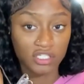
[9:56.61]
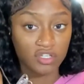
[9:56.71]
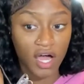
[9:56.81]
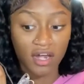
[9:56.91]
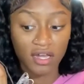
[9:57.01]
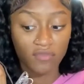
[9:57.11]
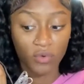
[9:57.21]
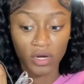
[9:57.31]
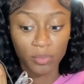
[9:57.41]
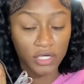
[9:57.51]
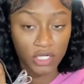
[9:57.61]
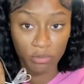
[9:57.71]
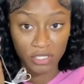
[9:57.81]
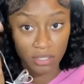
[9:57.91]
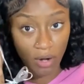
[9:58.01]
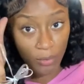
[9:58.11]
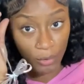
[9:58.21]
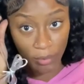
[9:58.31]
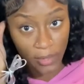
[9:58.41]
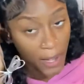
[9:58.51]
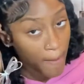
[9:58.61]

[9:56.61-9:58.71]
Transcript: so I don't even want to put no pink in my room.